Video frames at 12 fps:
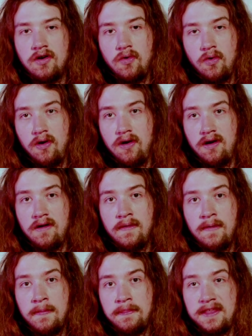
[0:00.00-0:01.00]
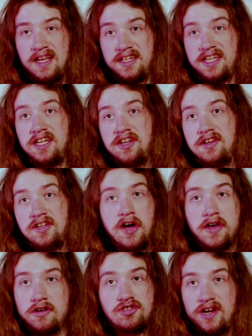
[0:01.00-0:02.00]
or
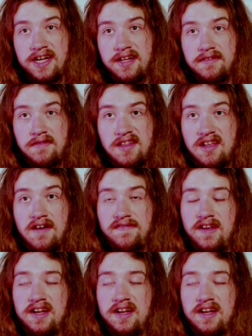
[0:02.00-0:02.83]
yo-yo trick stuff in